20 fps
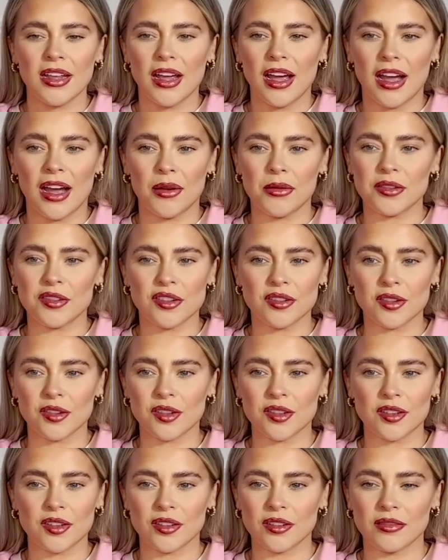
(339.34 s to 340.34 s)
I was
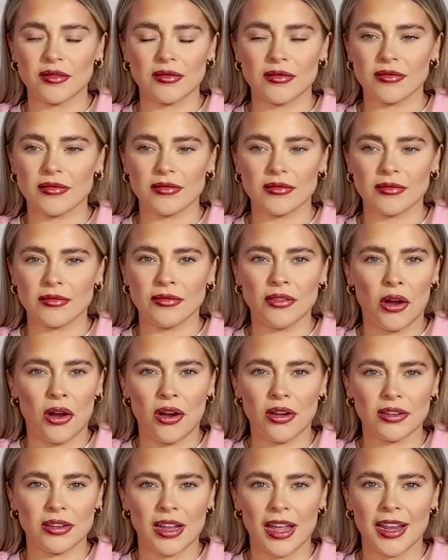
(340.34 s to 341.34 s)
just
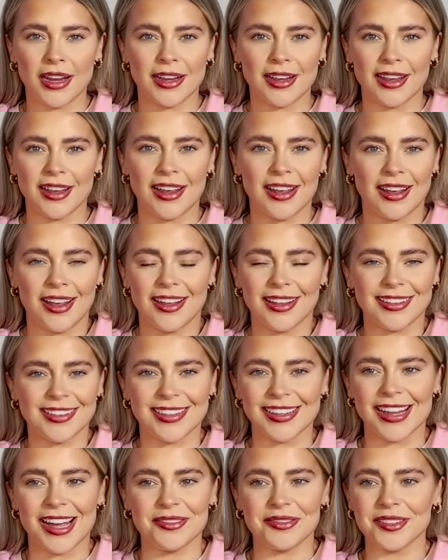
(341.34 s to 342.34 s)
not like
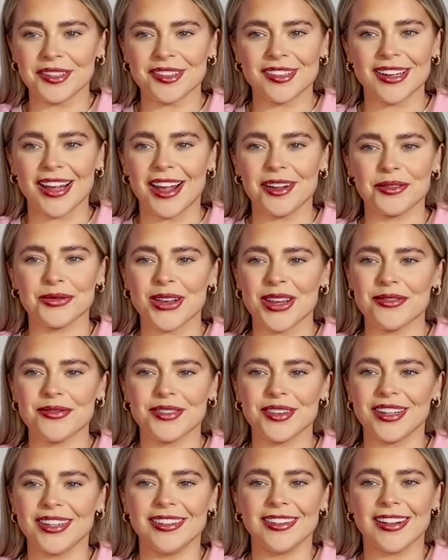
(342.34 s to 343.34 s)
the average size weight
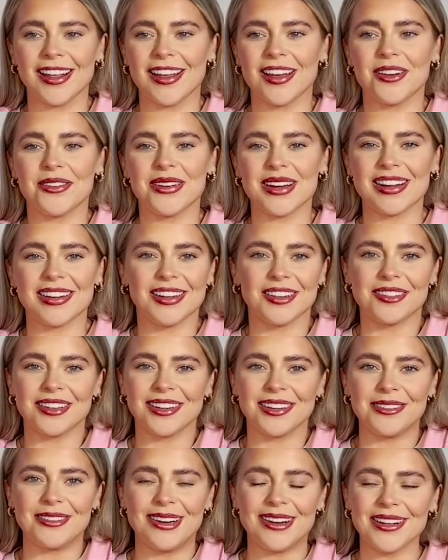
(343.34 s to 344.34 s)
for a little girl when I
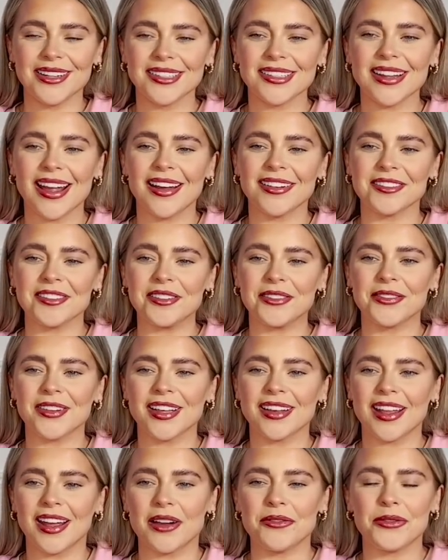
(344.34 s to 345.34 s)
literally was. I just
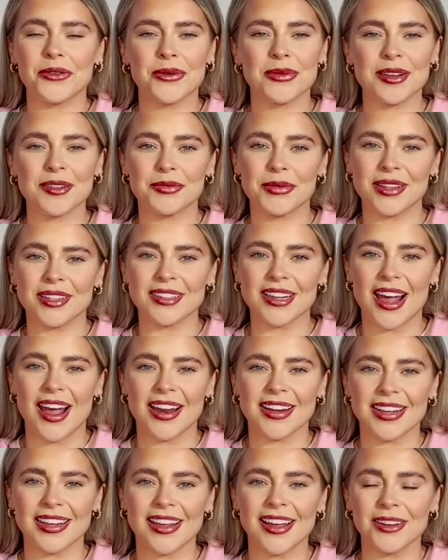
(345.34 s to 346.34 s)
feel like I've always been
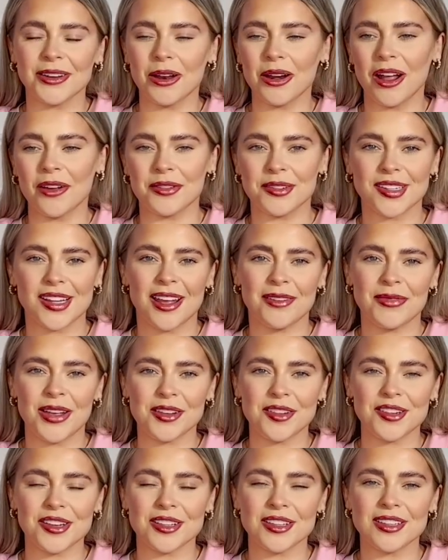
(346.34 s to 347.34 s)
tiny.
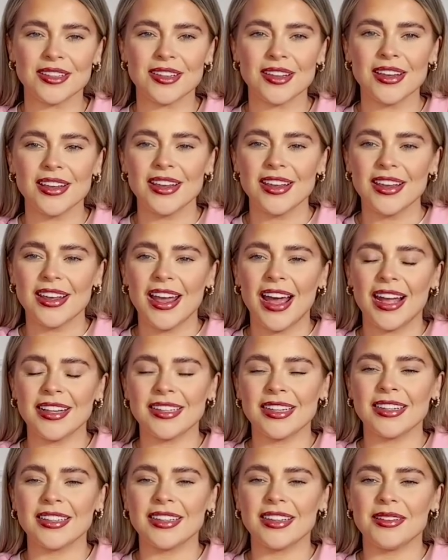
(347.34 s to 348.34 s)
I
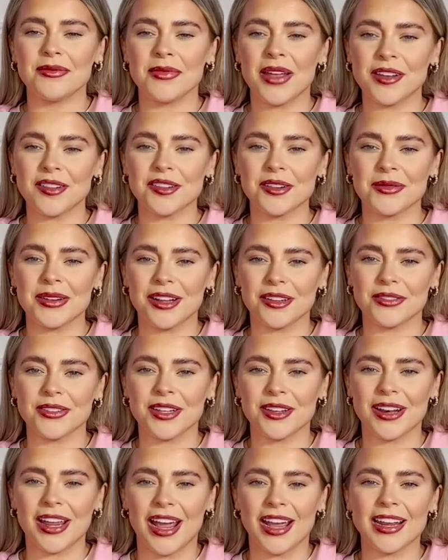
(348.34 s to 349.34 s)
did mention on my last
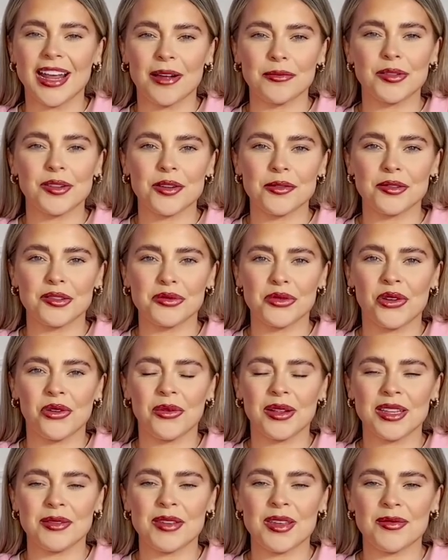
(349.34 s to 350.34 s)
video, like, I am so small
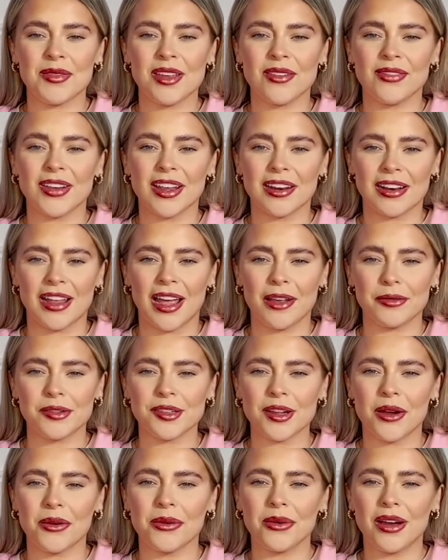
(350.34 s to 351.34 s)
when you meet me in real life.
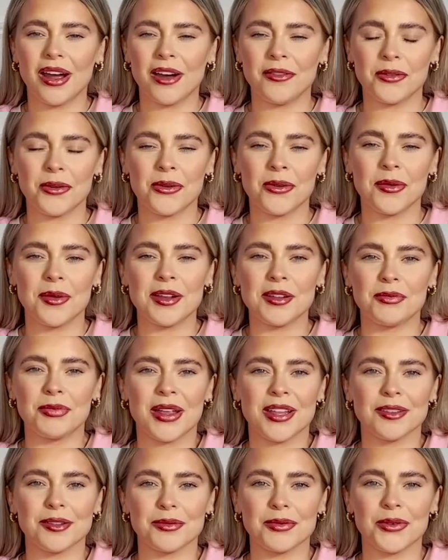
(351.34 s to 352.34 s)
So I've always
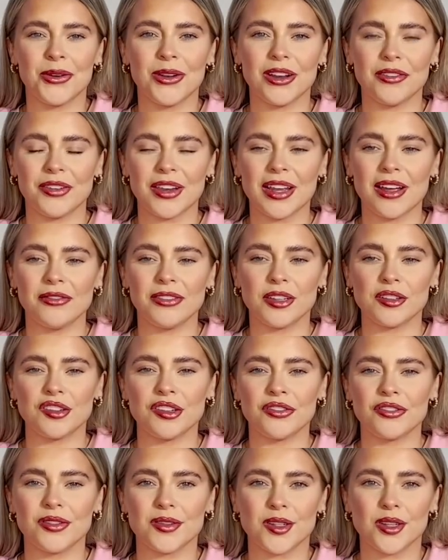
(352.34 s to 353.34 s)
been small. I think I've literally
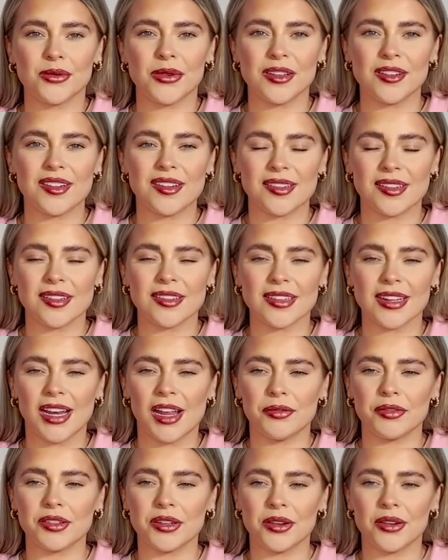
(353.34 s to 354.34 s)
grew 2 inches since I
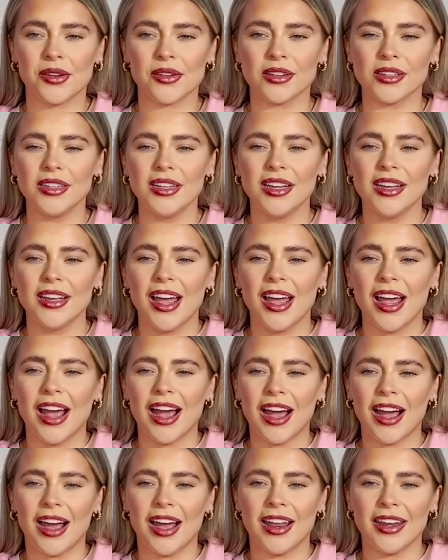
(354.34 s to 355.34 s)
left school.
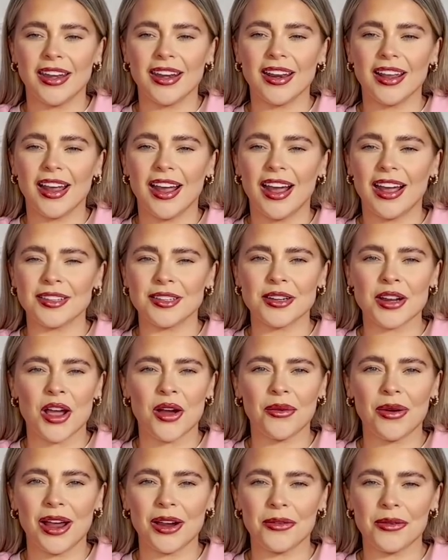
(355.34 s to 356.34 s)
And I don't
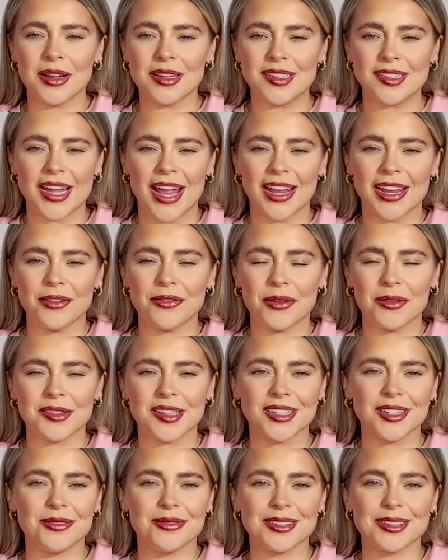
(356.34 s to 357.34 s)
know, I always say if I was a
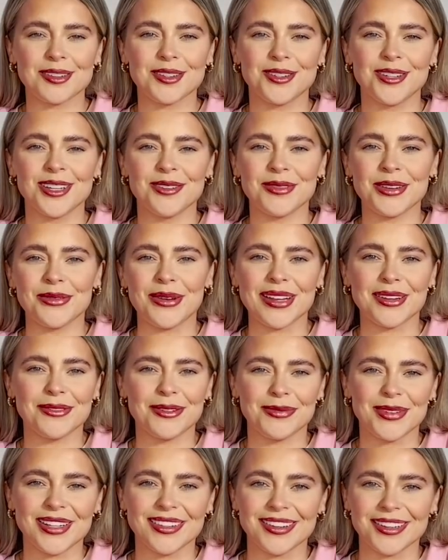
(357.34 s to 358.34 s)
little bit taller, my weight
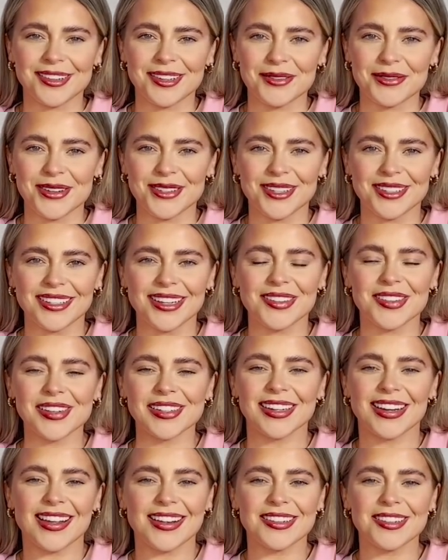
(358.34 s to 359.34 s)
would be distributed
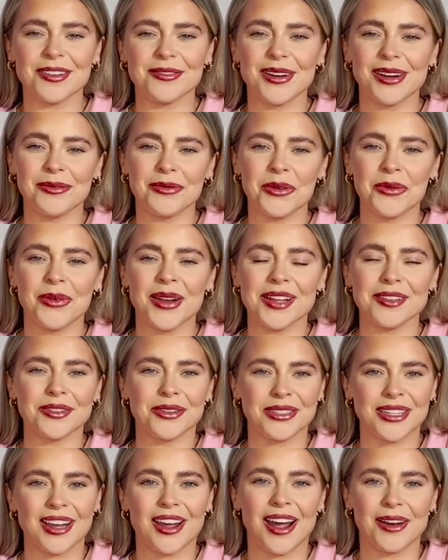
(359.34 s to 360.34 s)
differently. So when I put weight
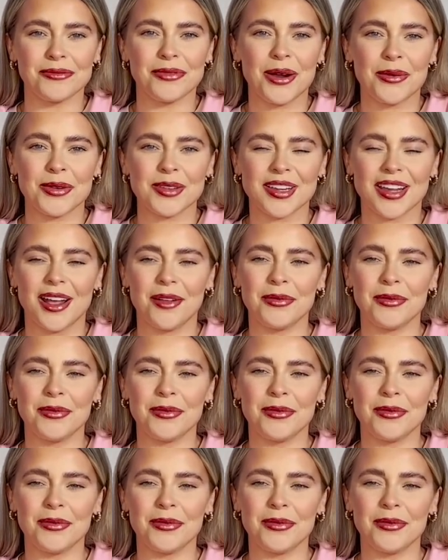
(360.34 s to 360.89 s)
on, you can proper tell